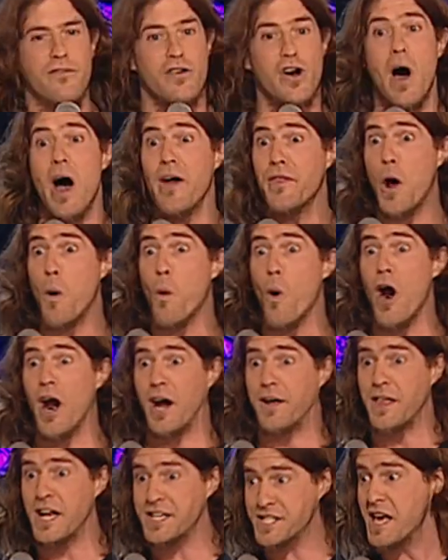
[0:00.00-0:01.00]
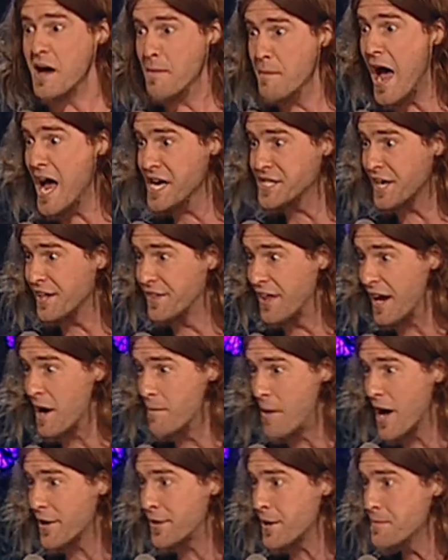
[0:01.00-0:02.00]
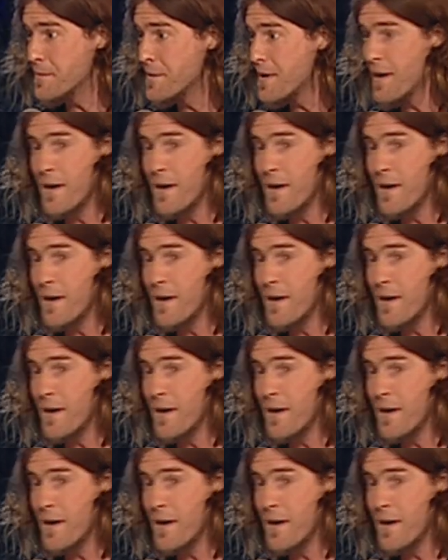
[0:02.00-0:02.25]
even know how they work. That's the amazing thing about them.